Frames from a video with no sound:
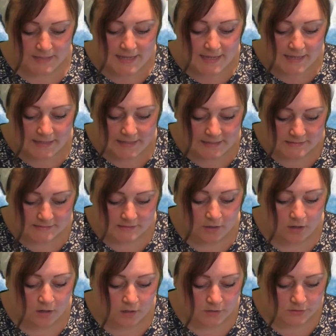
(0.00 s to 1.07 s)
"Here's the
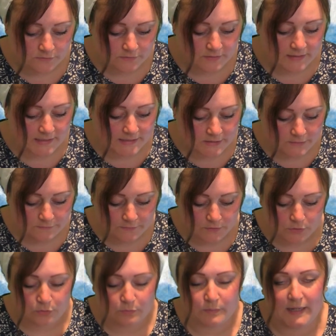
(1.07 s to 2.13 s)
heart of the lettuce for
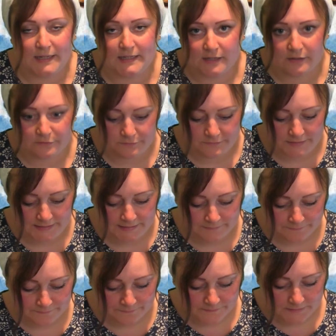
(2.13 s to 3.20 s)
you, my lovely,"
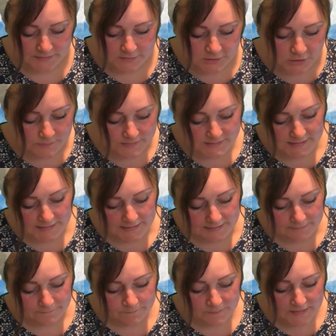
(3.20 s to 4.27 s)
she was
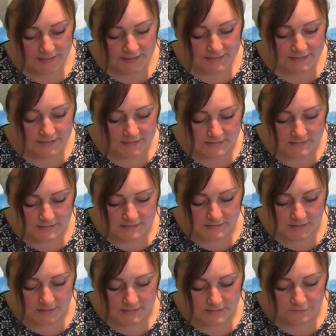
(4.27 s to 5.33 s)
saying, "and here's a
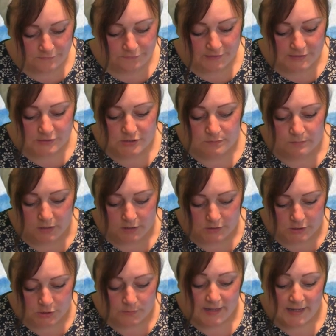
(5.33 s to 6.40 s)
slice of fresh
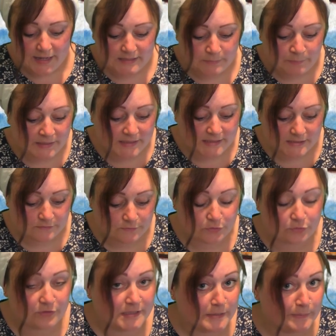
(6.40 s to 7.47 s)
tomato and a piece of
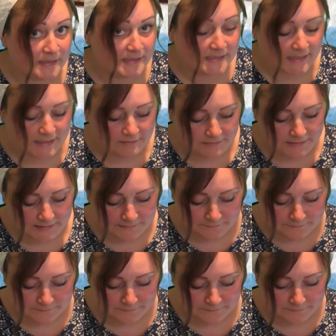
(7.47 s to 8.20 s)
crispy celery."